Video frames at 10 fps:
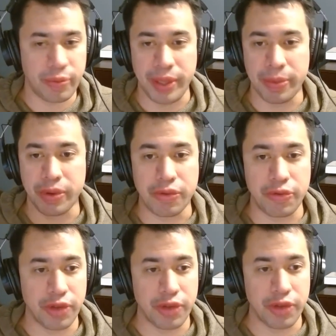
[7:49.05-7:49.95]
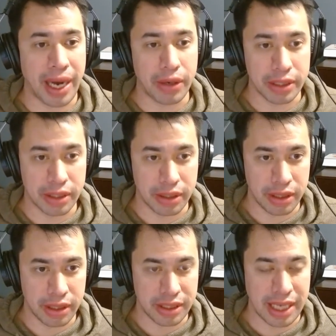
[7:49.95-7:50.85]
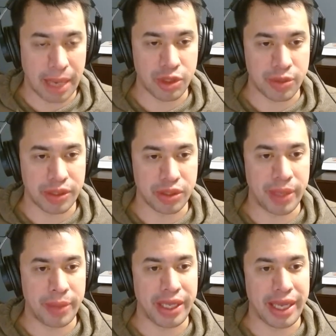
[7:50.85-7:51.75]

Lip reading: people to flip out in the establishment. So maybe they